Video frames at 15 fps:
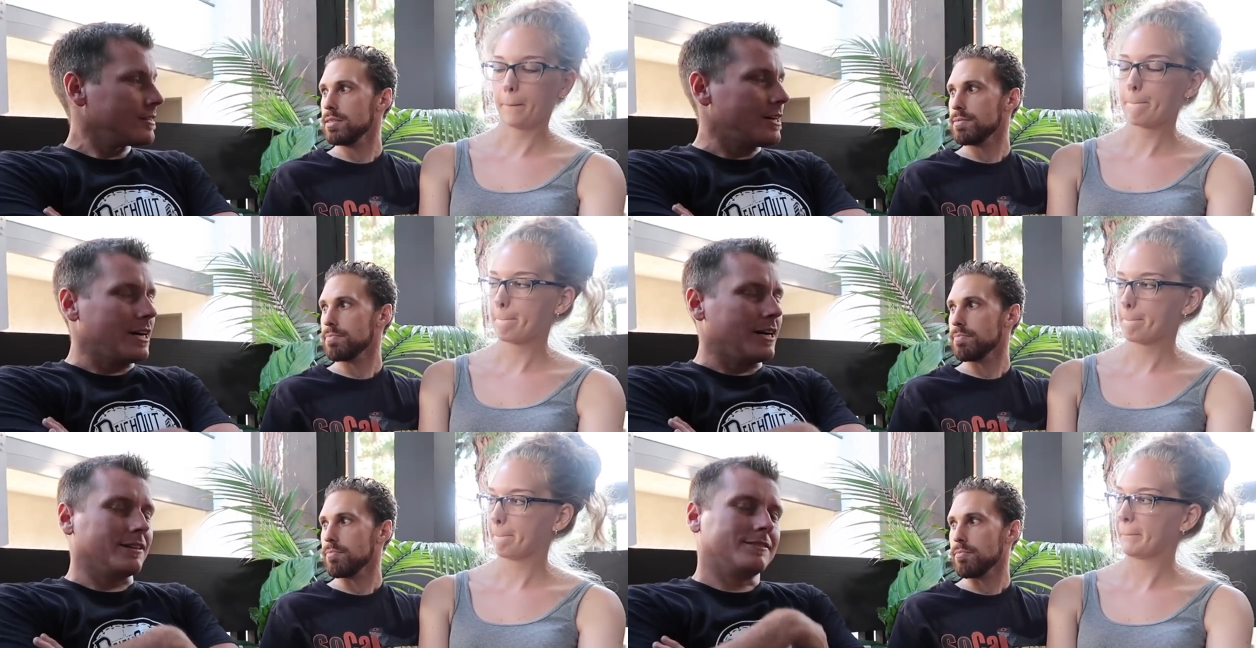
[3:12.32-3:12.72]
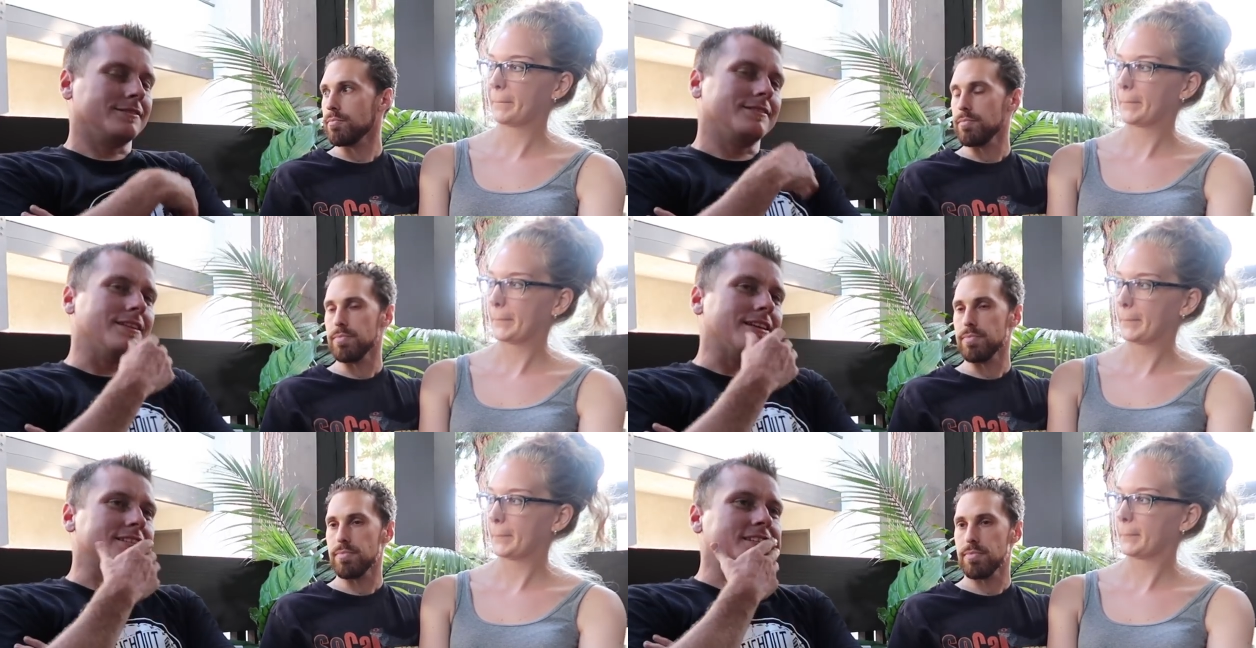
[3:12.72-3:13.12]
Speaker 1: Huh.
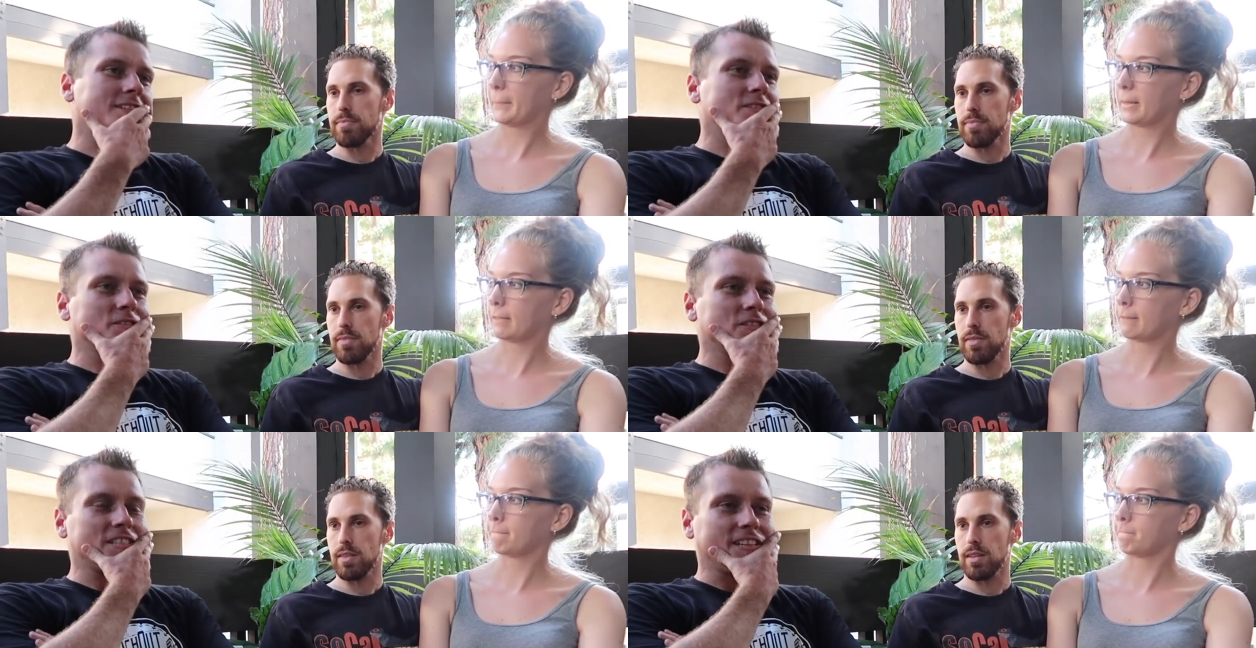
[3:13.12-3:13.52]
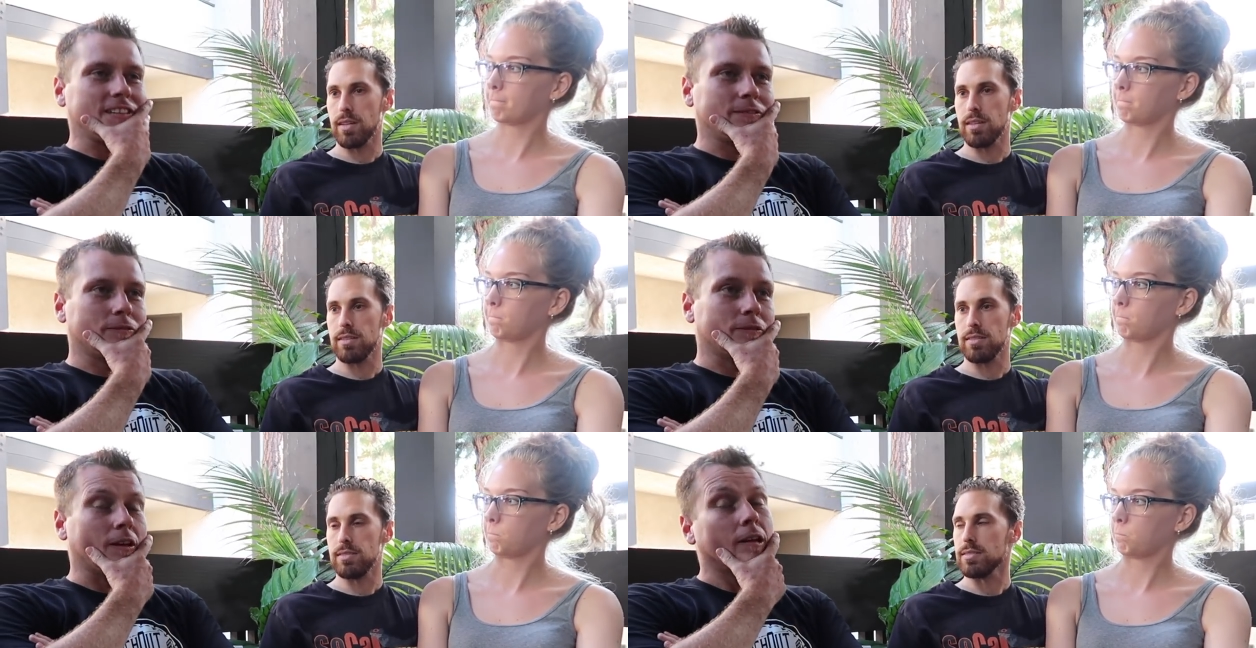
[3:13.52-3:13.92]
That's
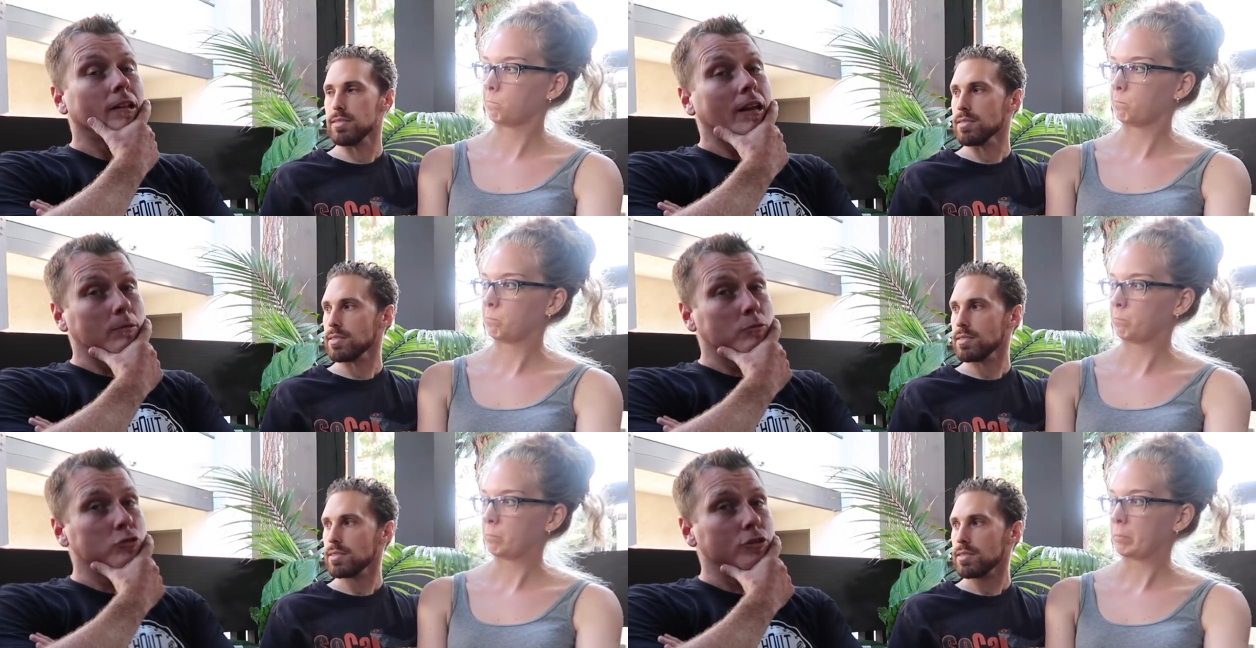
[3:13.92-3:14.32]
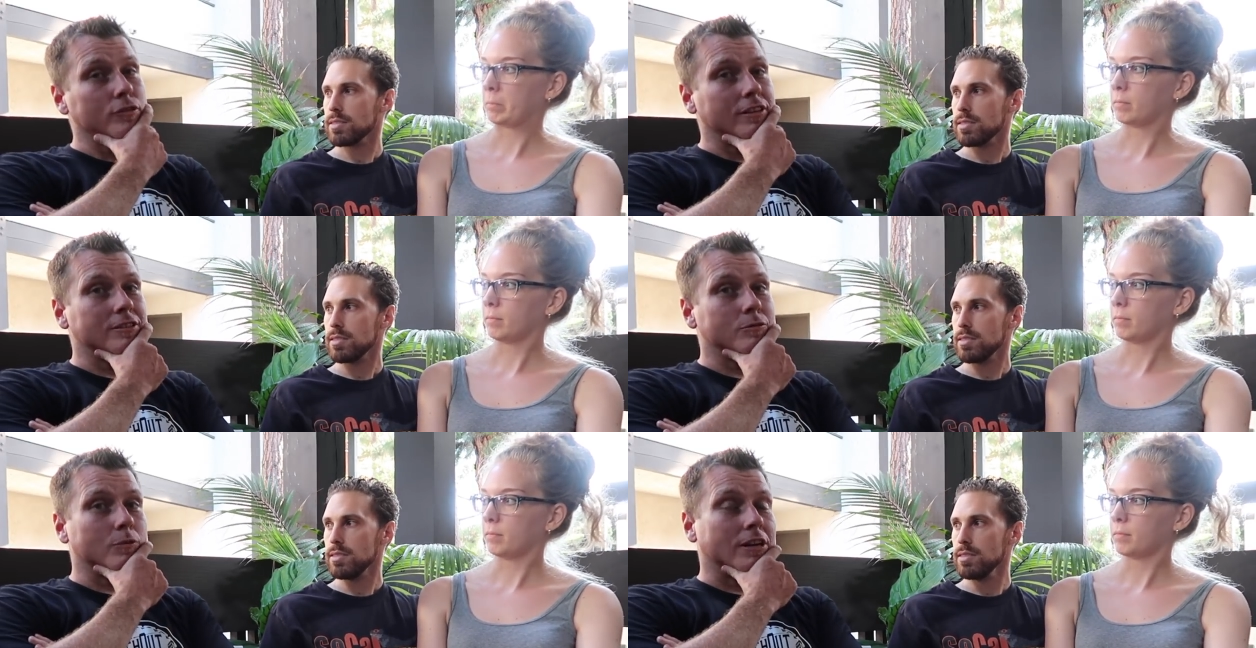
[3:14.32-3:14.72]
interesting. Well, I'm
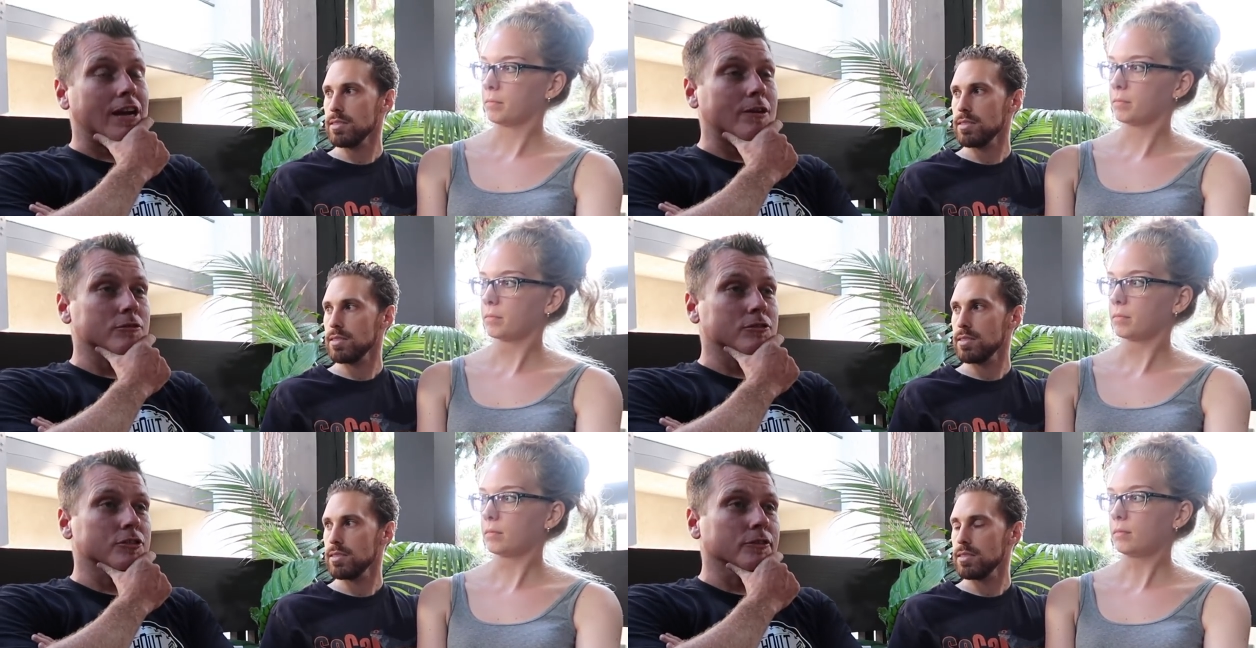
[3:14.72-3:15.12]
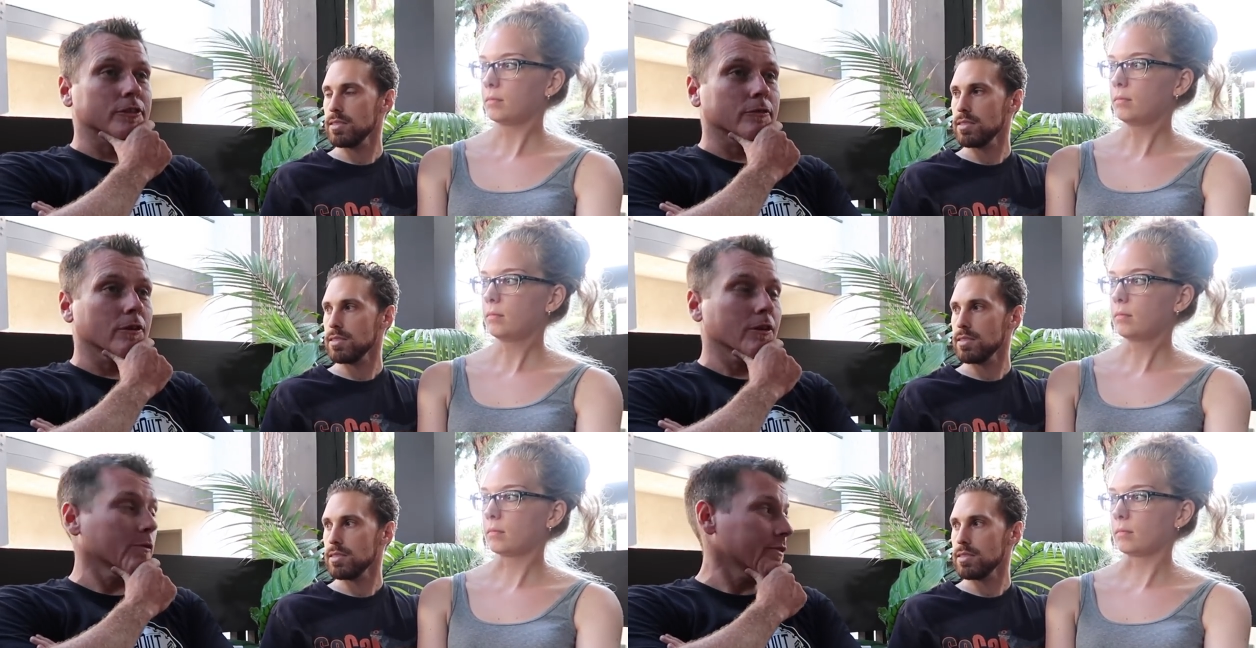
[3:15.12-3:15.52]
sure that's what I was
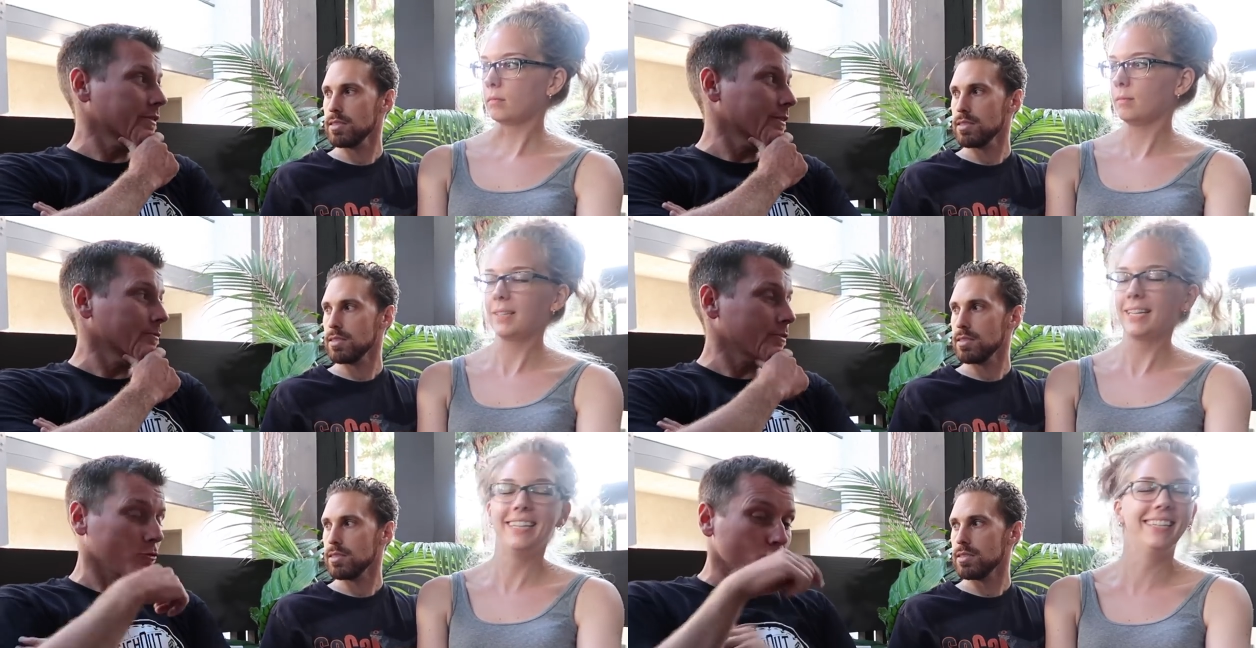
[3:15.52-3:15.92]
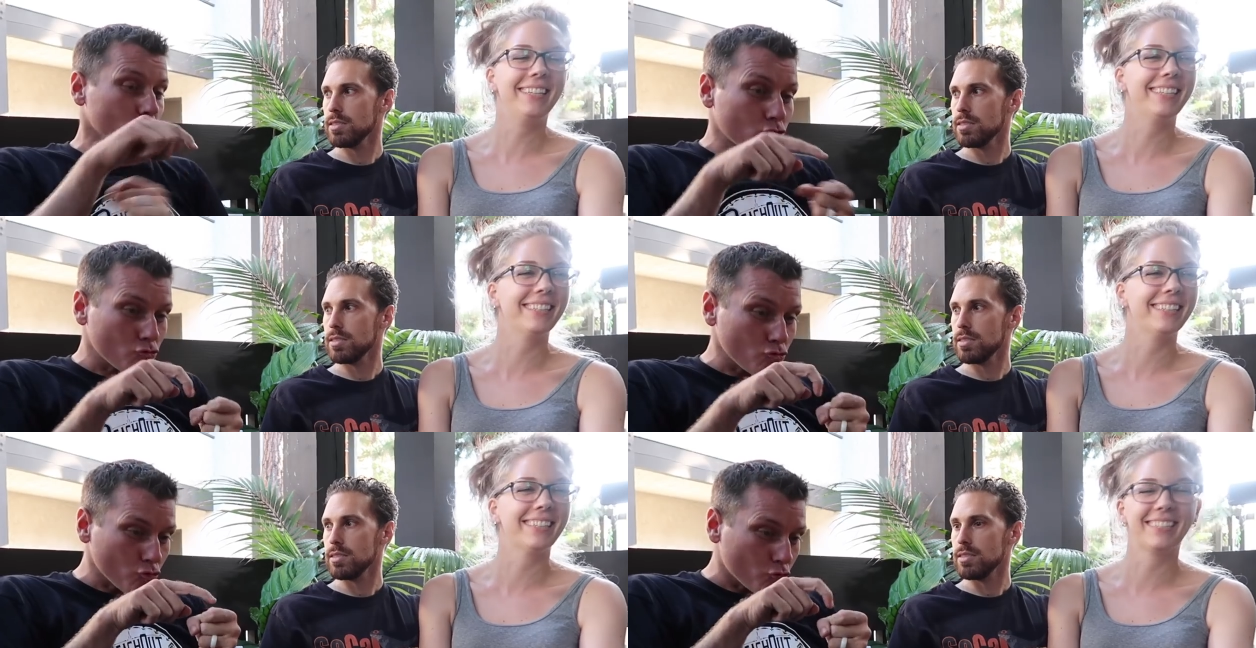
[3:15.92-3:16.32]
doing wrong with them.
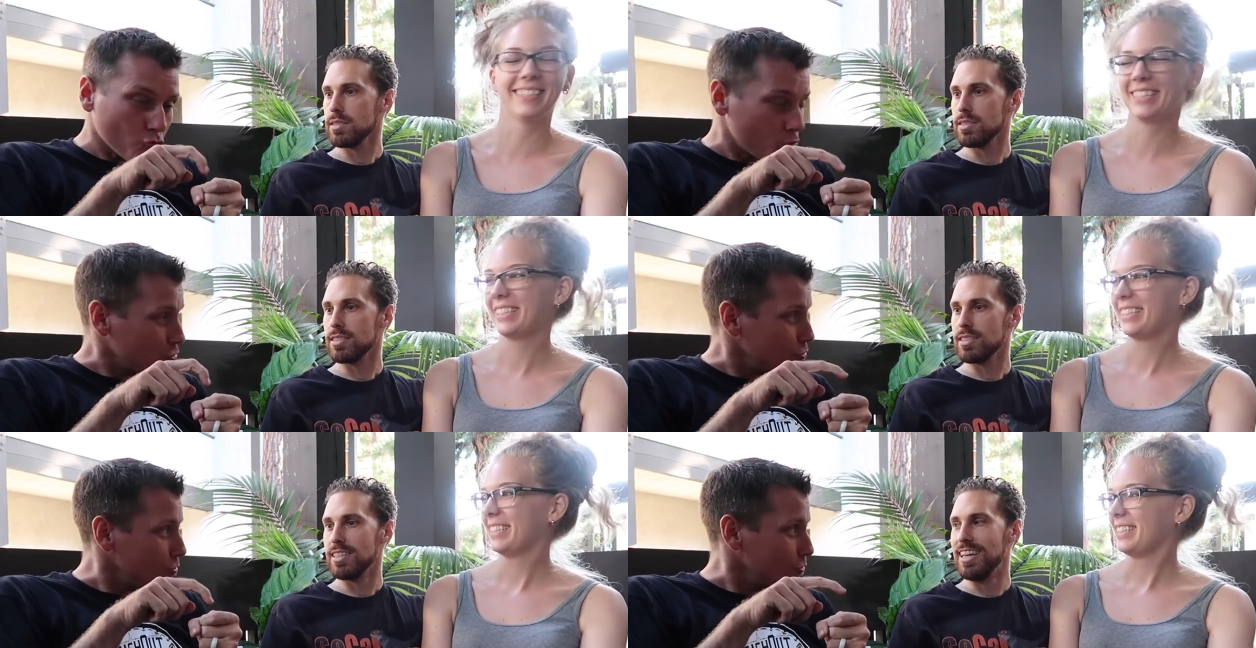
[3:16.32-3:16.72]
Making